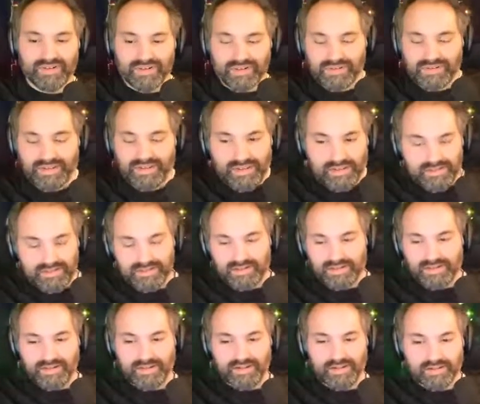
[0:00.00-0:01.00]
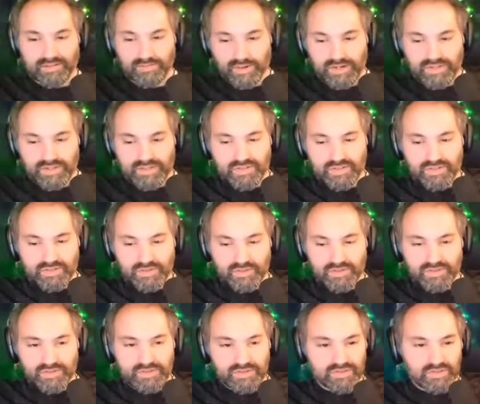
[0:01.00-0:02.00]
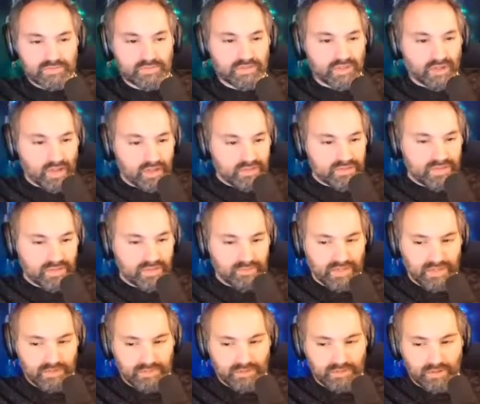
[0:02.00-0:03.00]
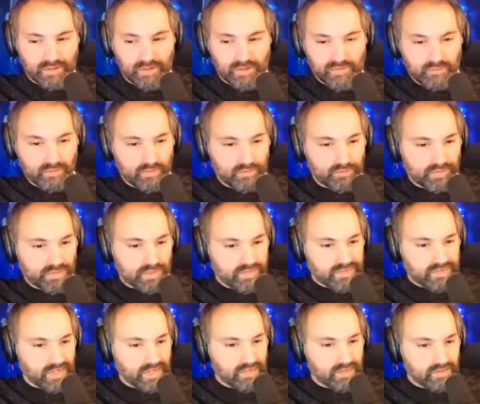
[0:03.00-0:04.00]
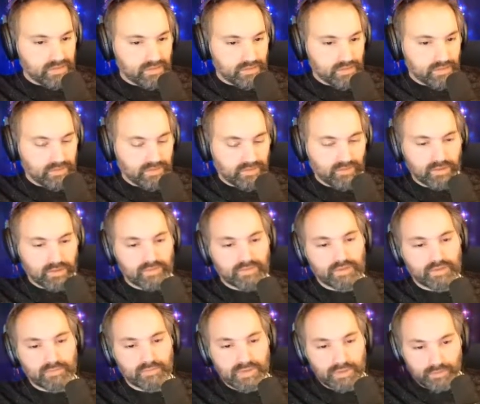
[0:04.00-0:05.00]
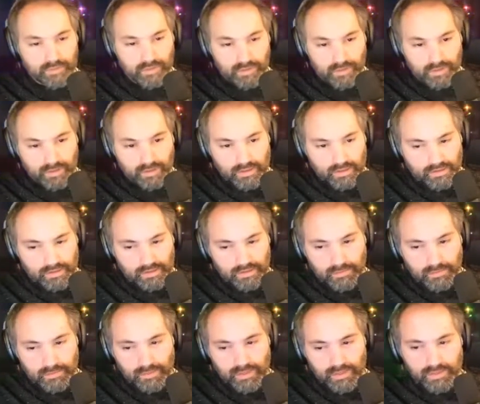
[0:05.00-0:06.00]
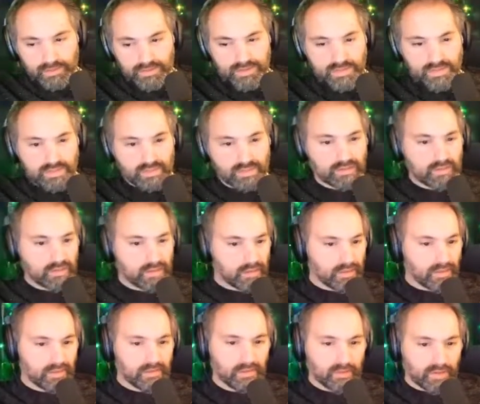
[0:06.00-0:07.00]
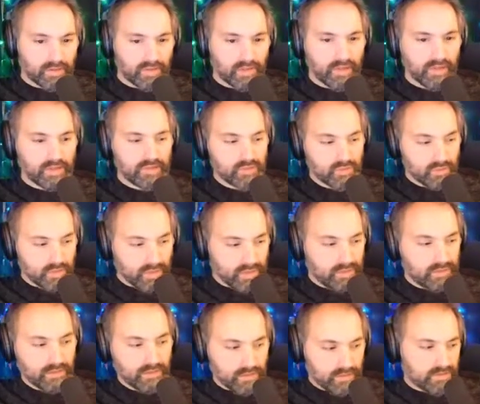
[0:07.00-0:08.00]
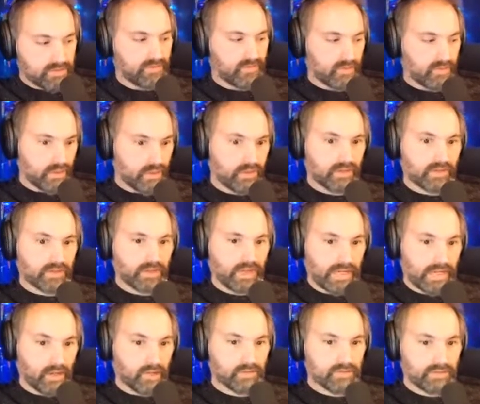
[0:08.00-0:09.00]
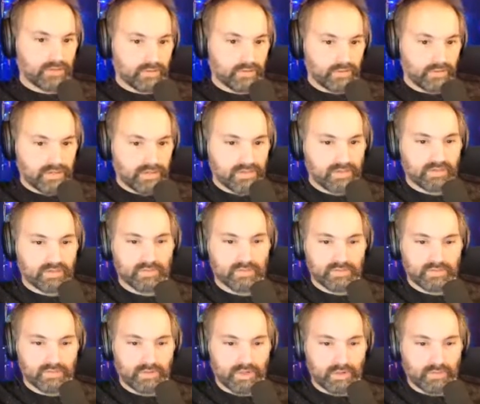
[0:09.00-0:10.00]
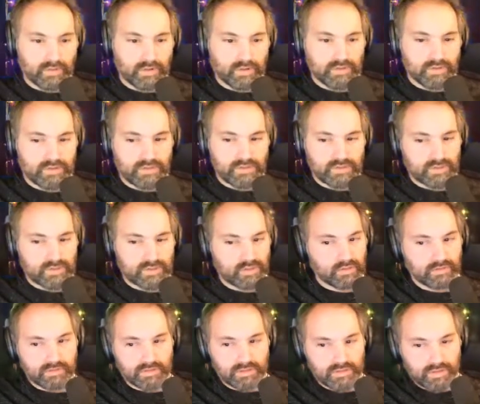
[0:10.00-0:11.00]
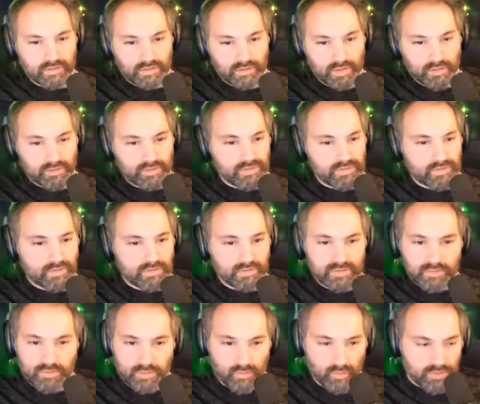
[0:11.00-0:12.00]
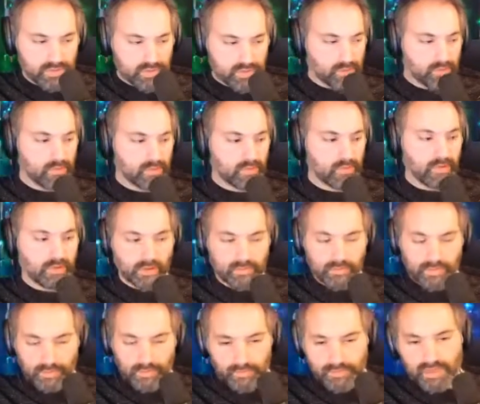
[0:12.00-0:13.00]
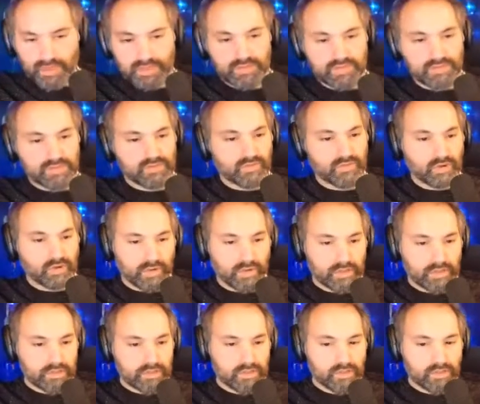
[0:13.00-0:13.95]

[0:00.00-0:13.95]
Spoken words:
I started doing these things because they made me uncomfortable and because I had to do them in front of other people. And I was like, can I train this fear out? Basically was my approach, just like climbing. I was like, just spend more time on the wall, be able to manage this fear of heights.